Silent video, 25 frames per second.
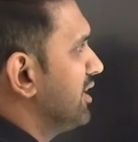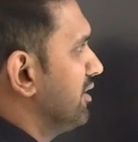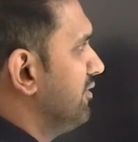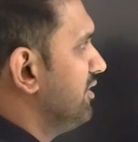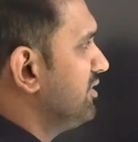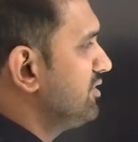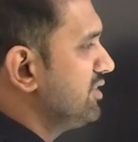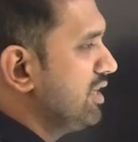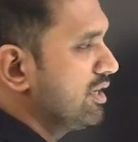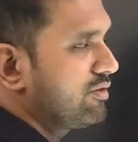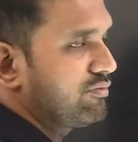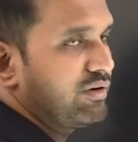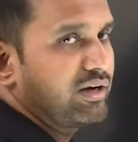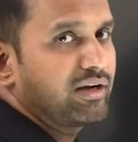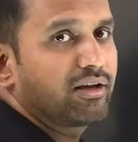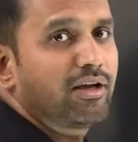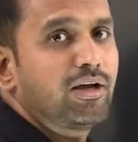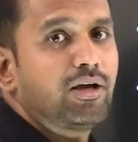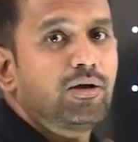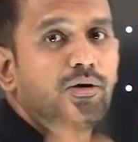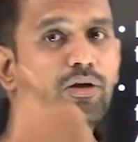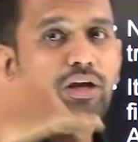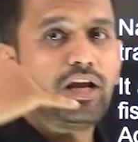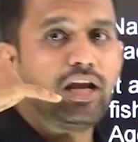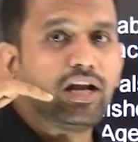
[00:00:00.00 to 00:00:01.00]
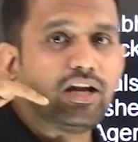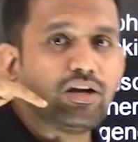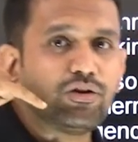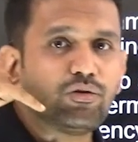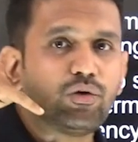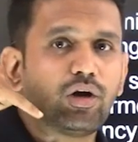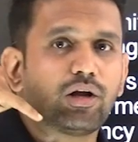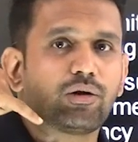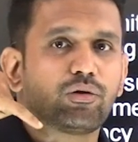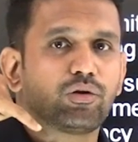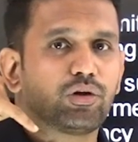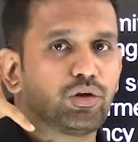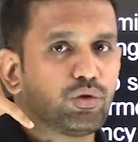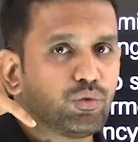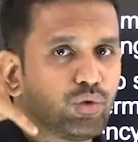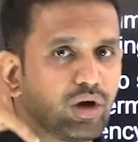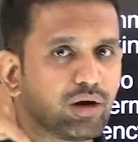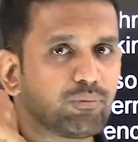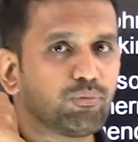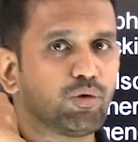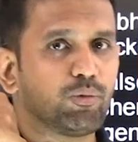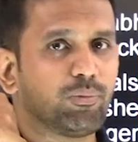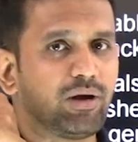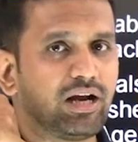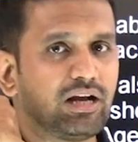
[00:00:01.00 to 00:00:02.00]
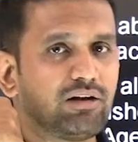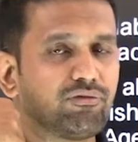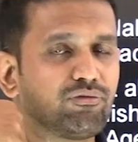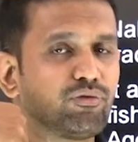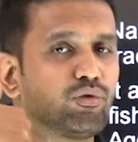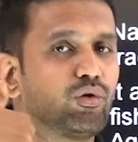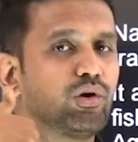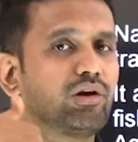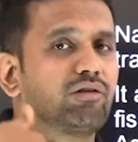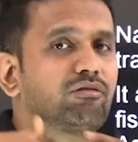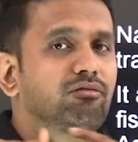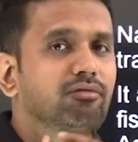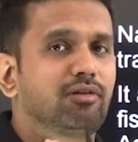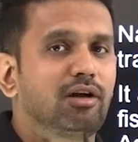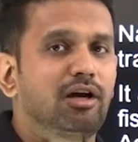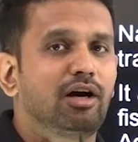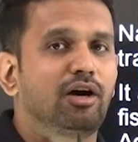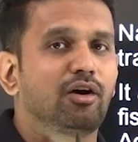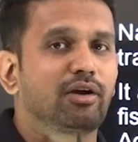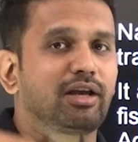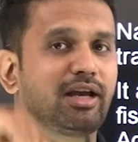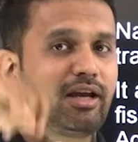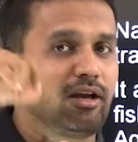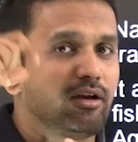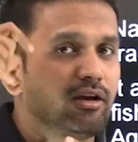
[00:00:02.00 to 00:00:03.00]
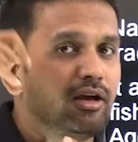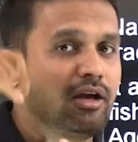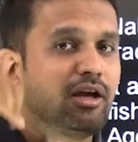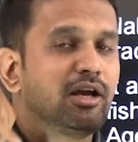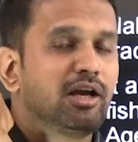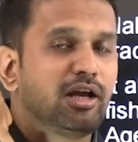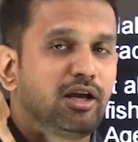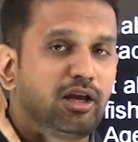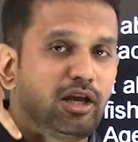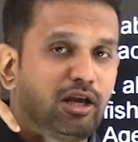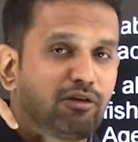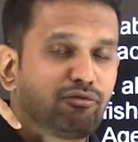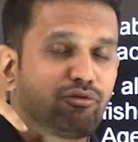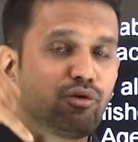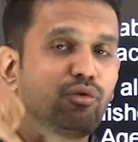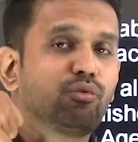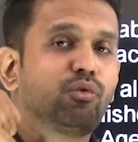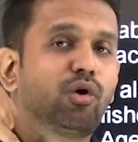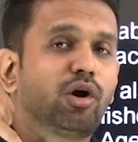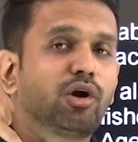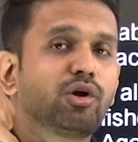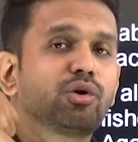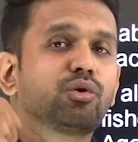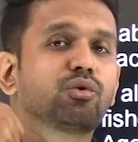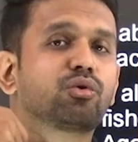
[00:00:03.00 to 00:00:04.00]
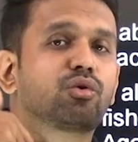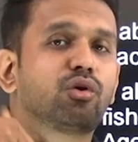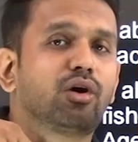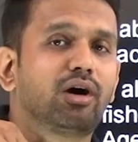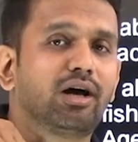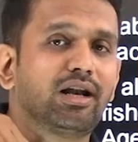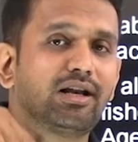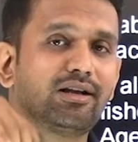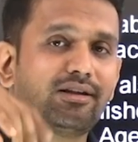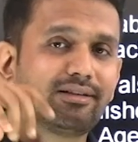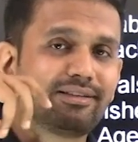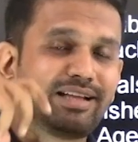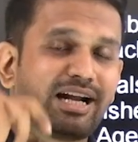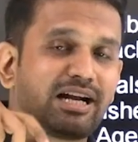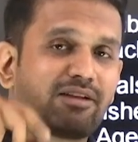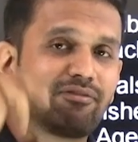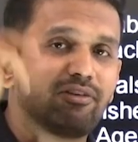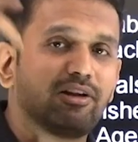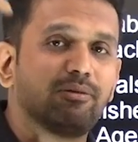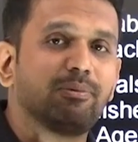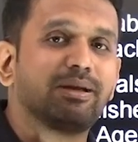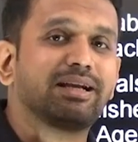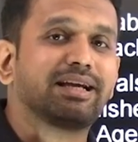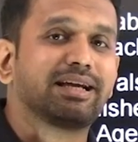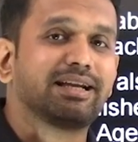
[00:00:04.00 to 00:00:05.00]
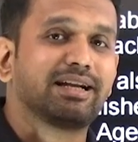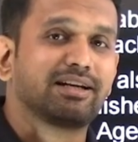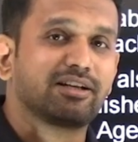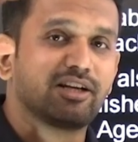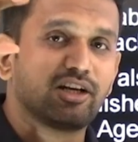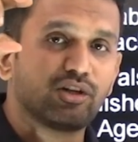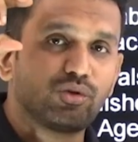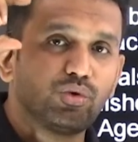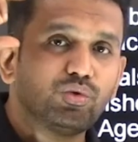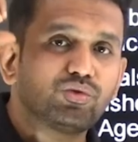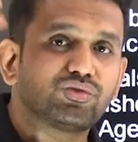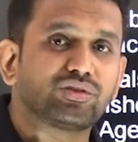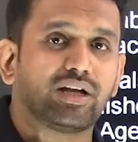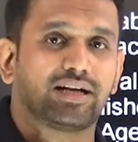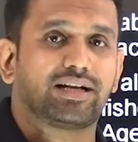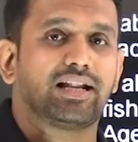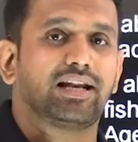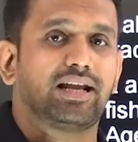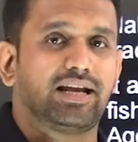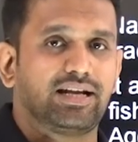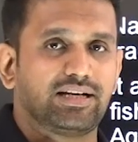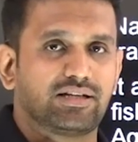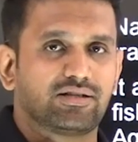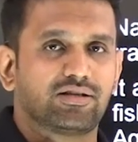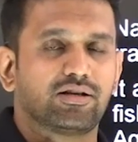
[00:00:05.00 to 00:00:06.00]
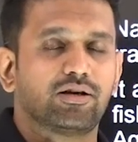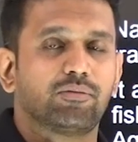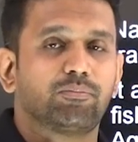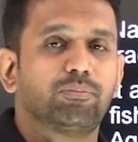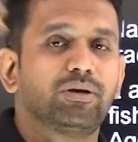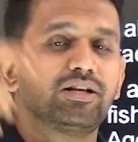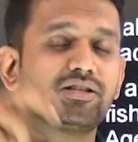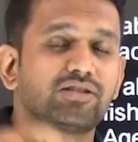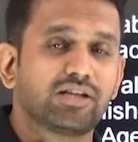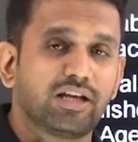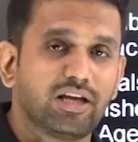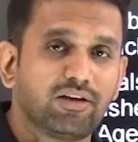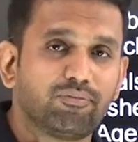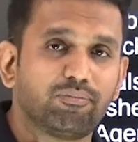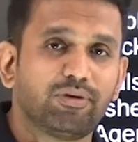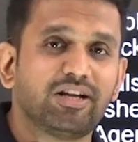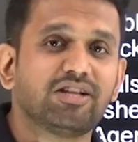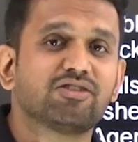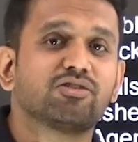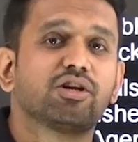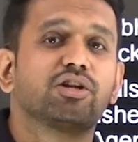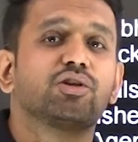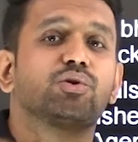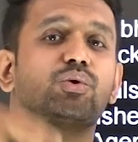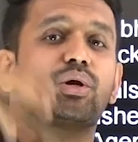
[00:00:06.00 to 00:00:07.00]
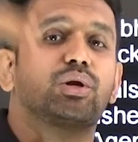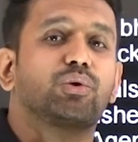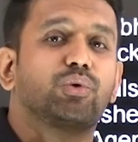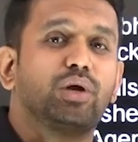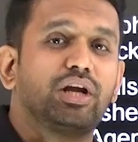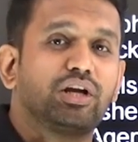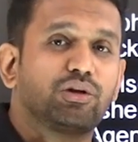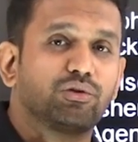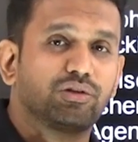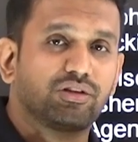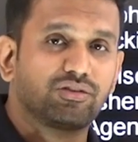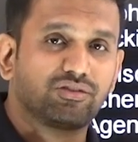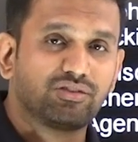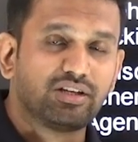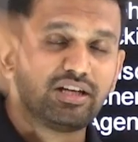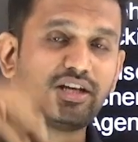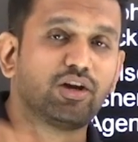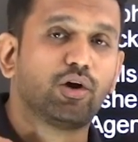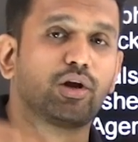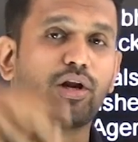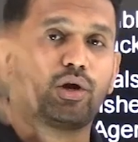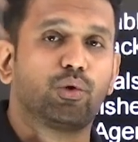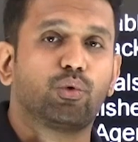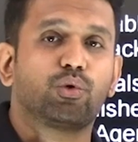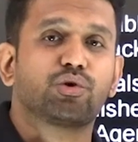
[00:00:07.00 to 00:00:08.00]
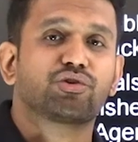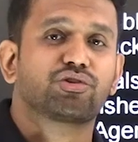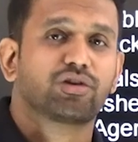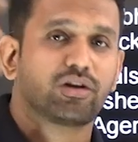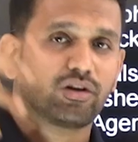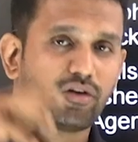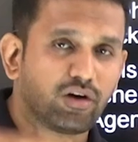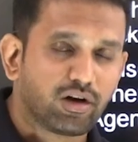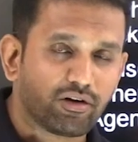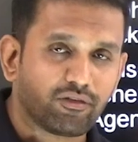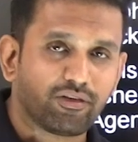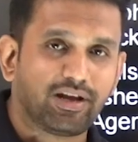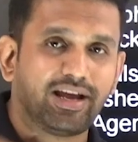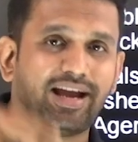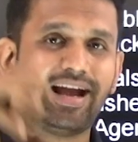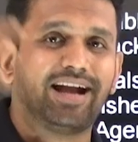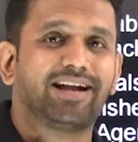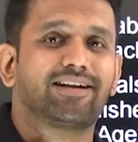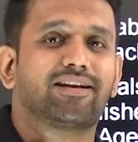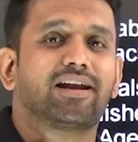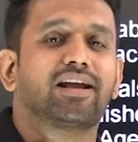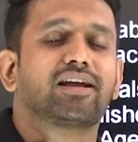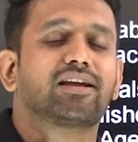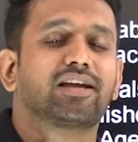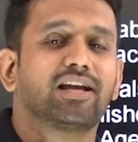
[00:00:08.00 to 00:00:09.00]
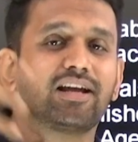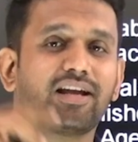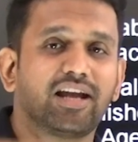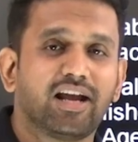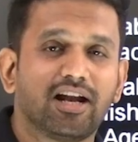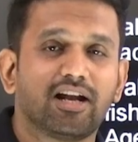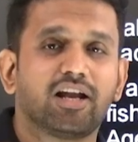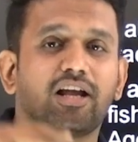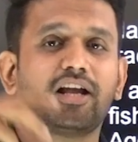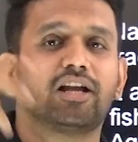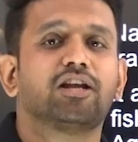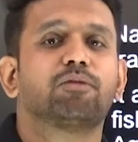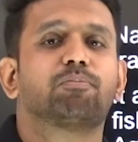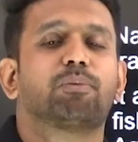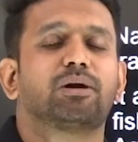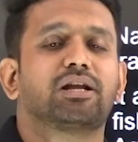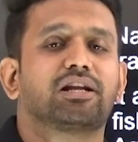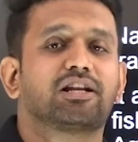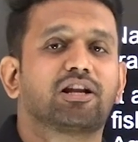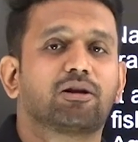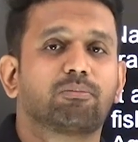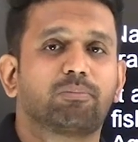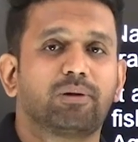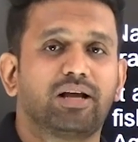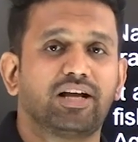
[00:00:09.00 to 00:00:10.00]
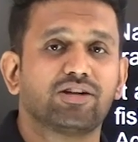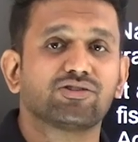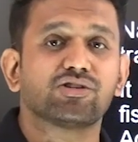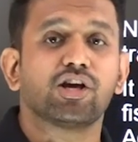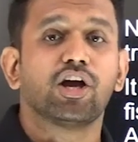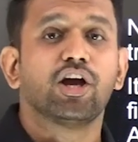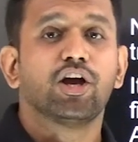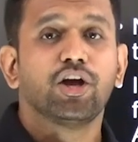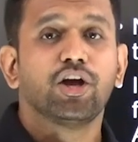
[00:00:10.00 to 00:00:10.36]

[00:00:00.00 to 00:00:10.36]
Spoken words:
service network. In your mobile phone, okay, if you want to call, that will be connected to satellites, which it means that you are going to the sea or a ocean or a trekking in particular place,